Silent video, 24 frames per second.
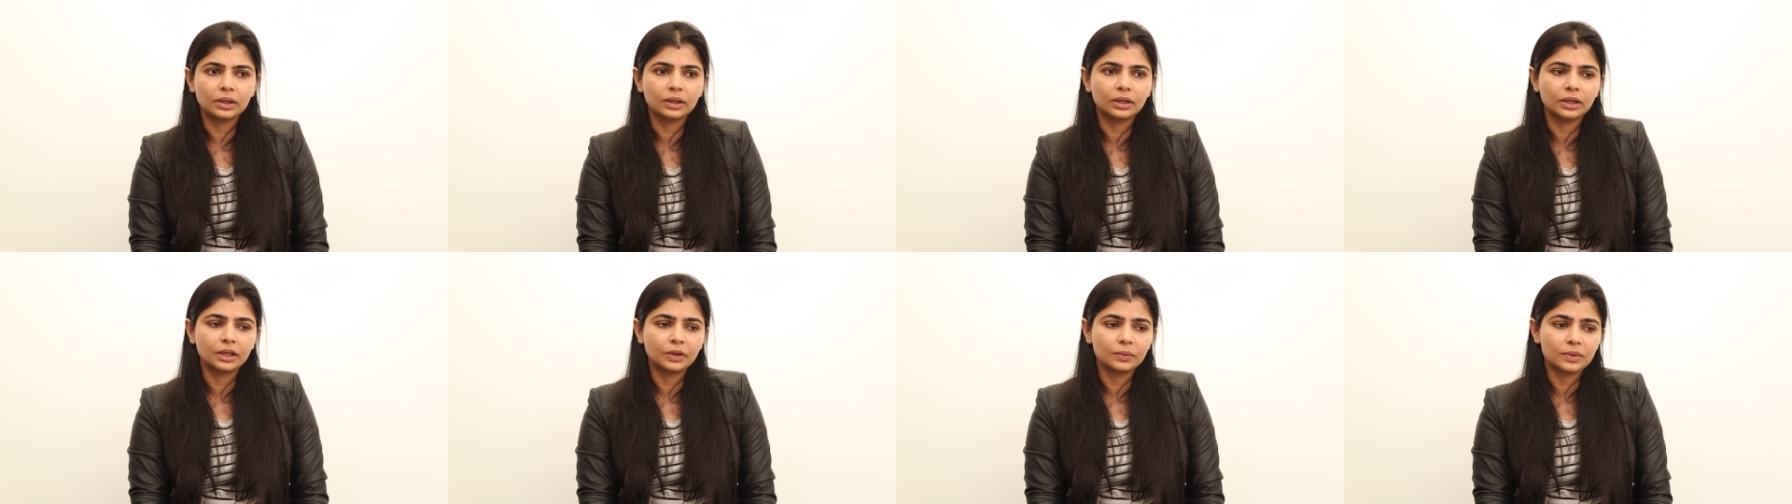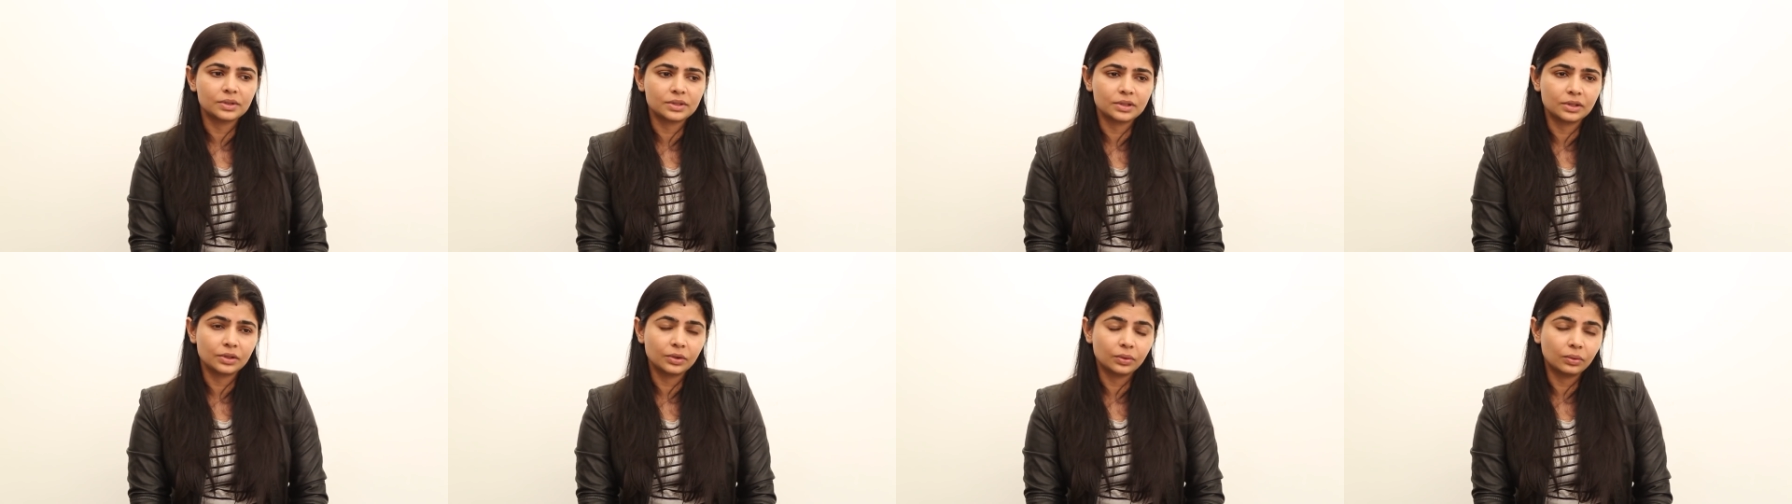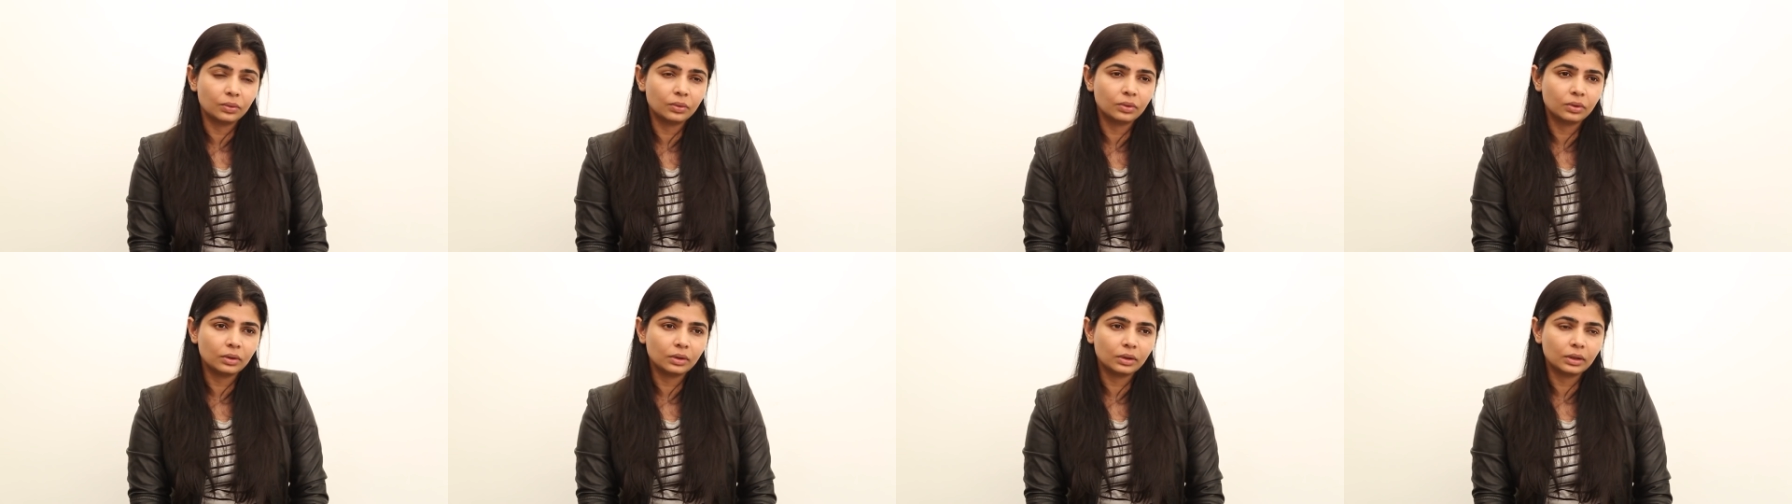Uh, it was in the
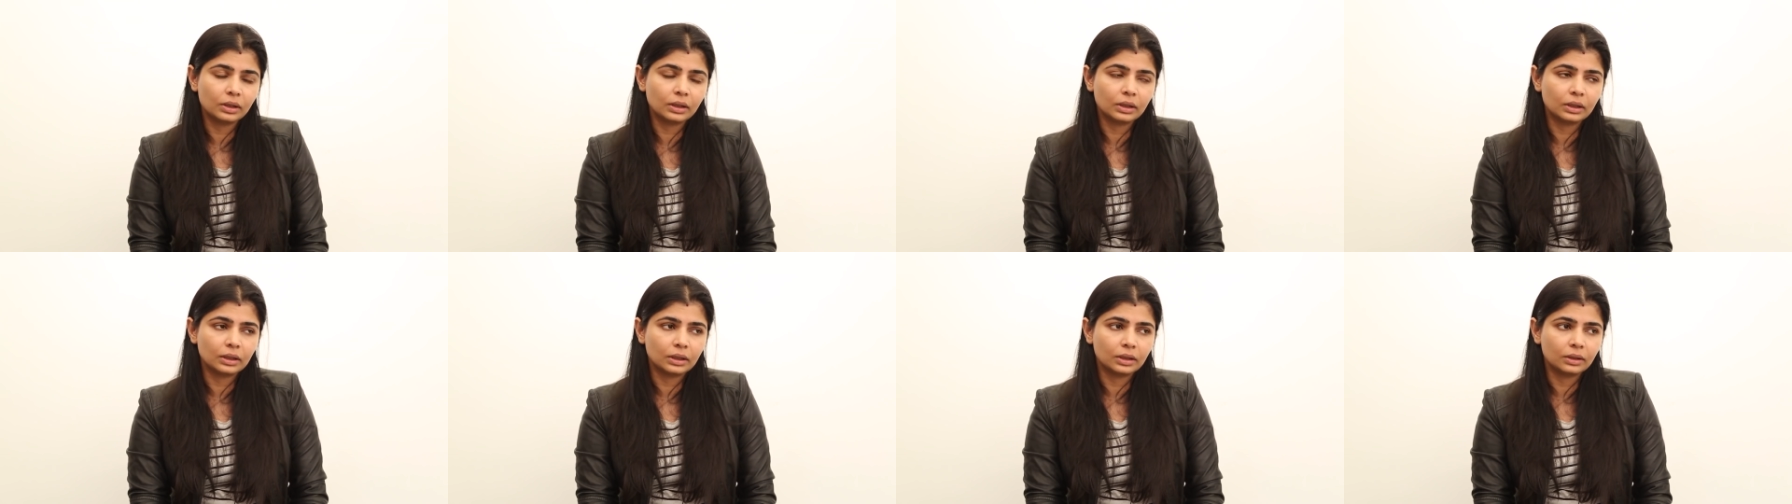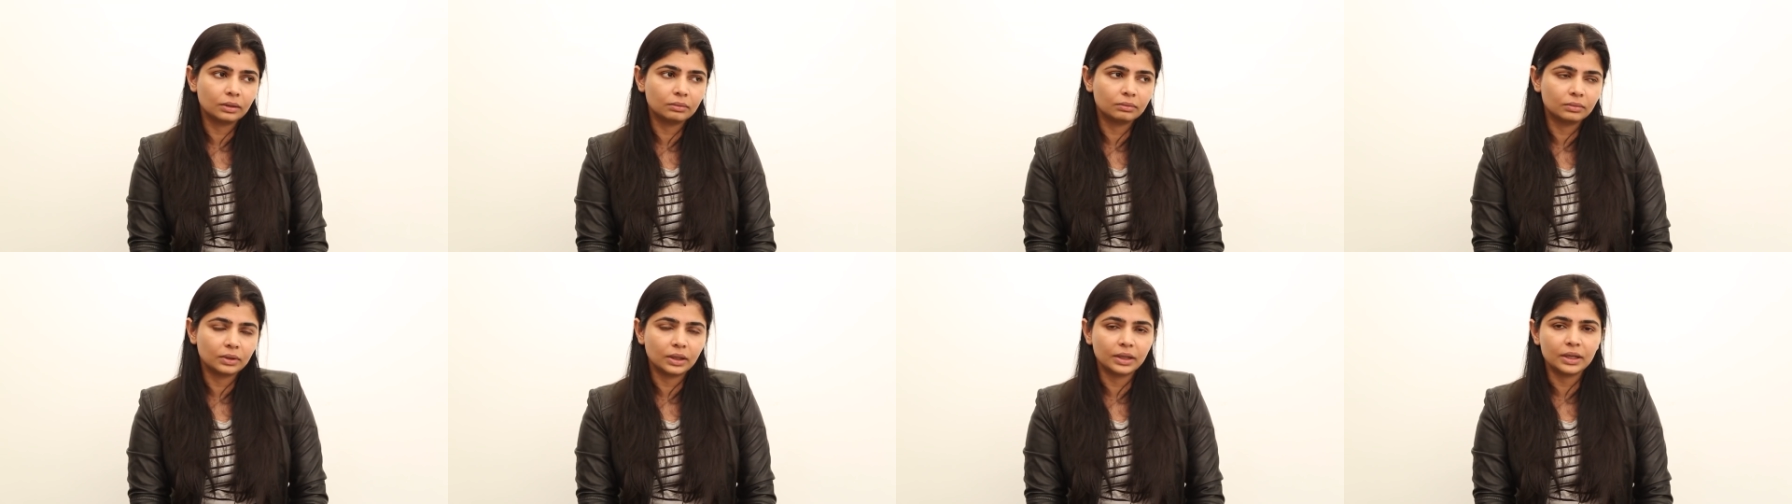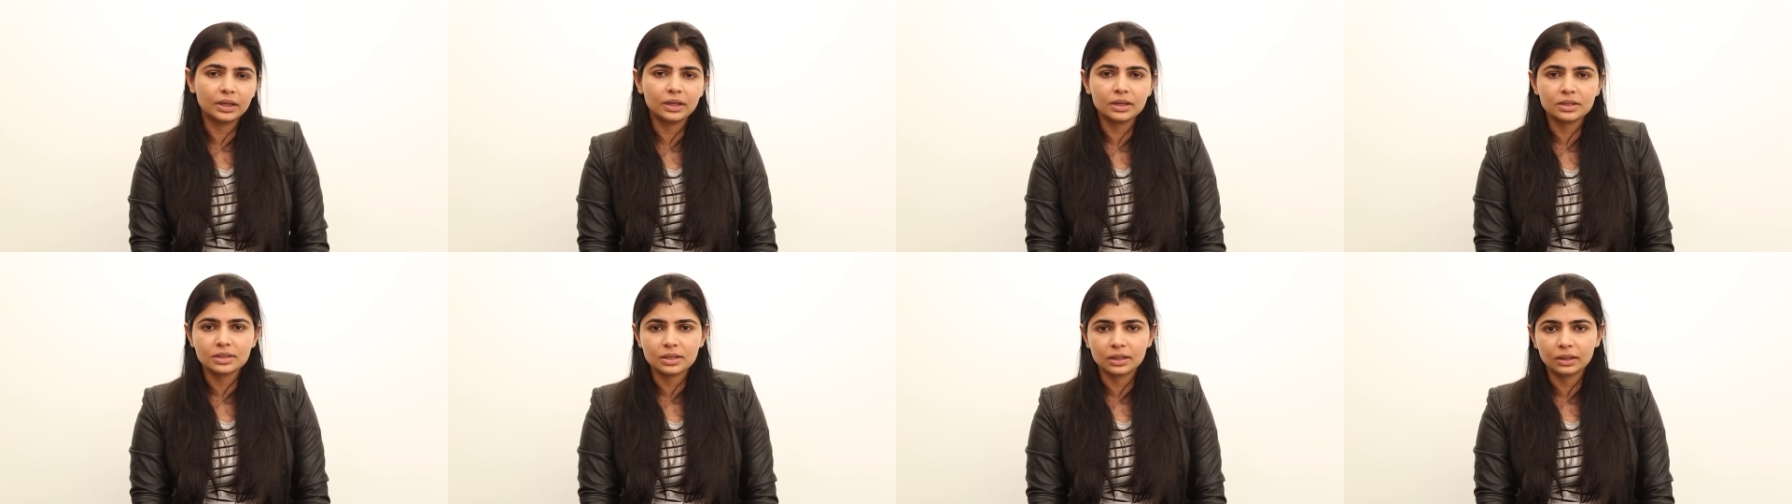old uh,
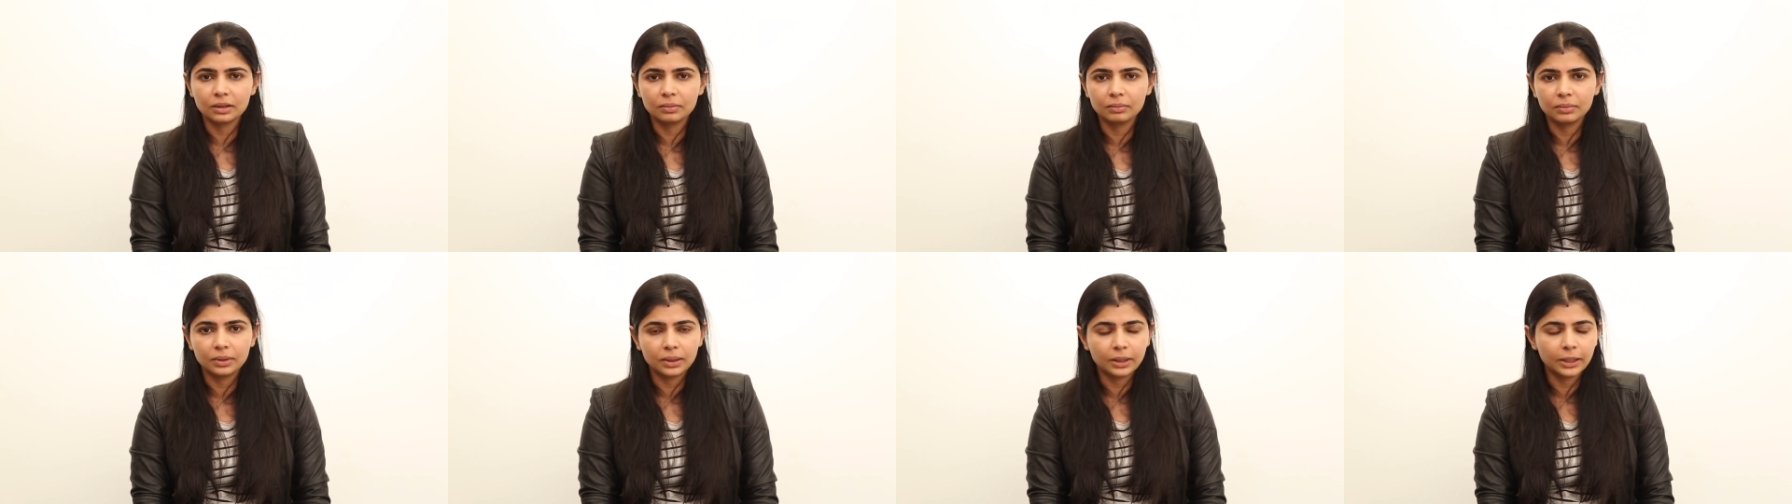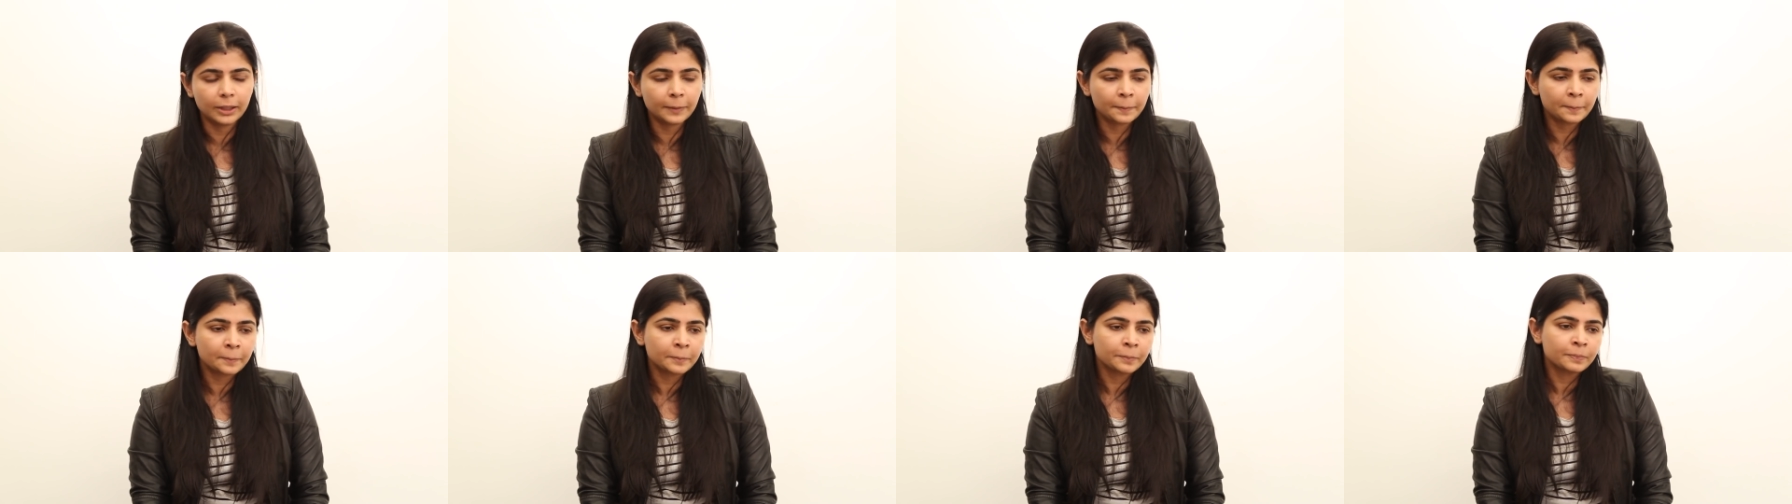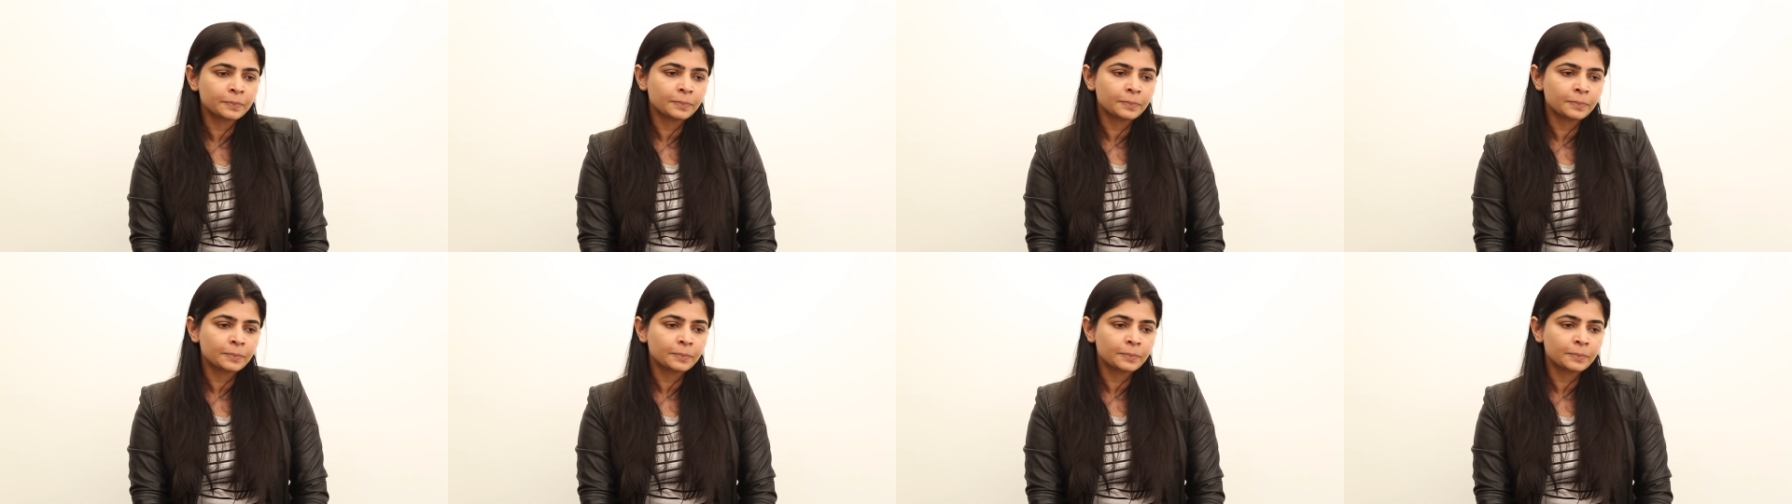Nadigar Sangam building.